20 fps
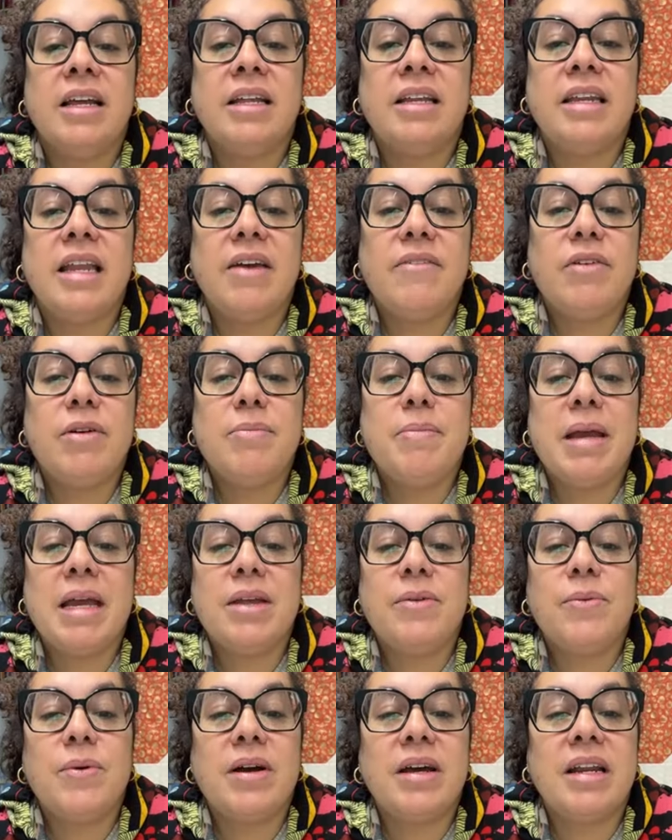Never
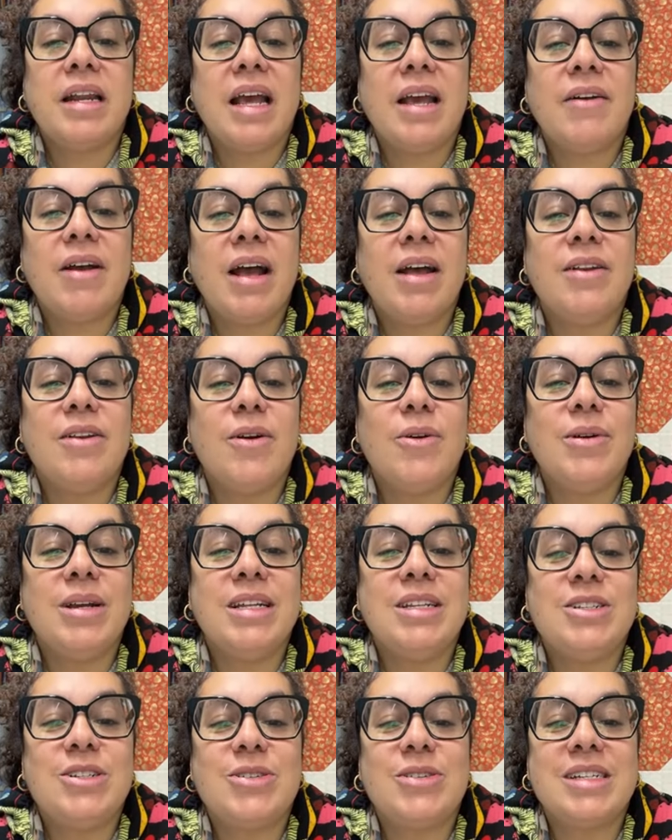made one and had no
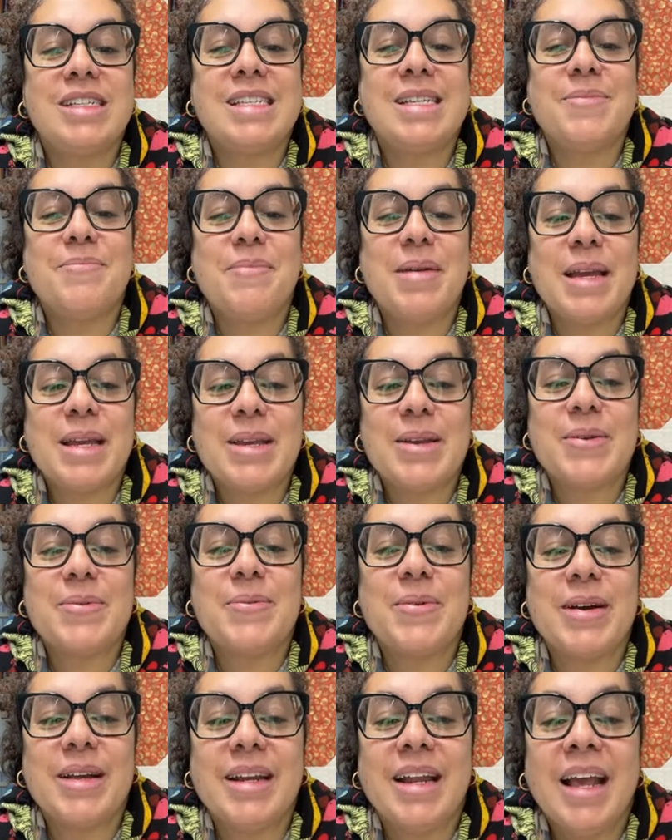interest in making
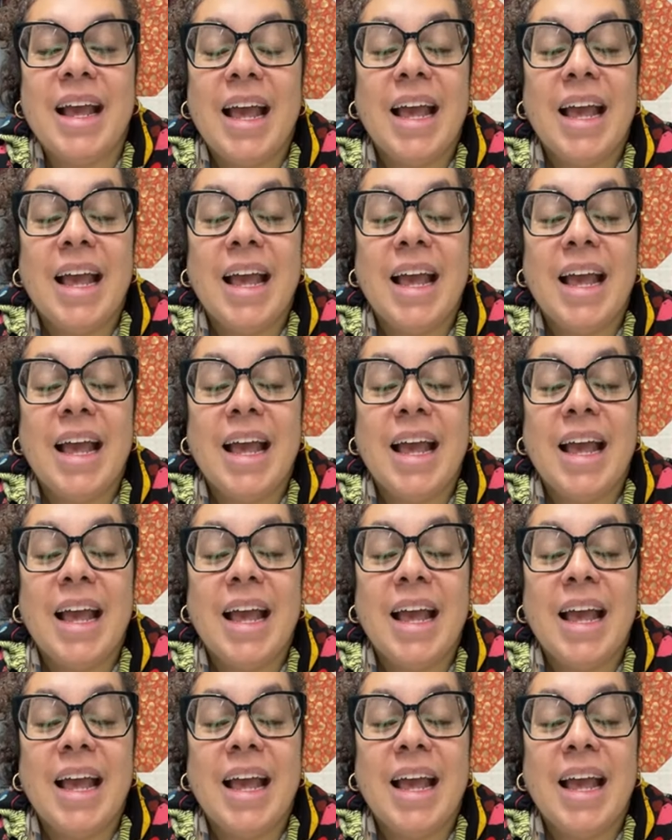one.